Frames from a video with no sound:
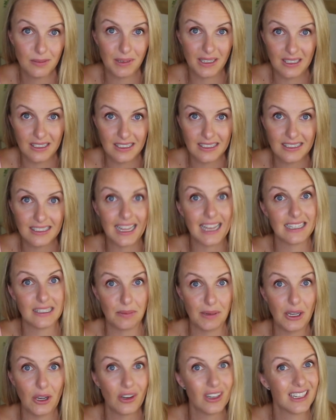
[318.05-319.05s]
because let's
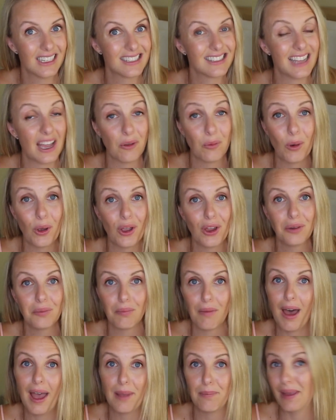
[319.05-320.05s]
be honest, they weren't
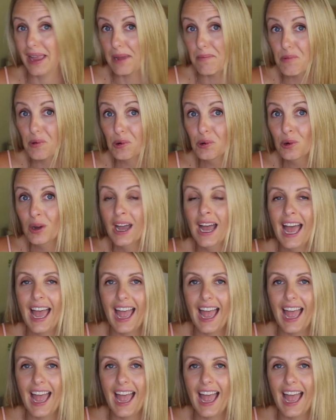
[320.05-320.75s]
my people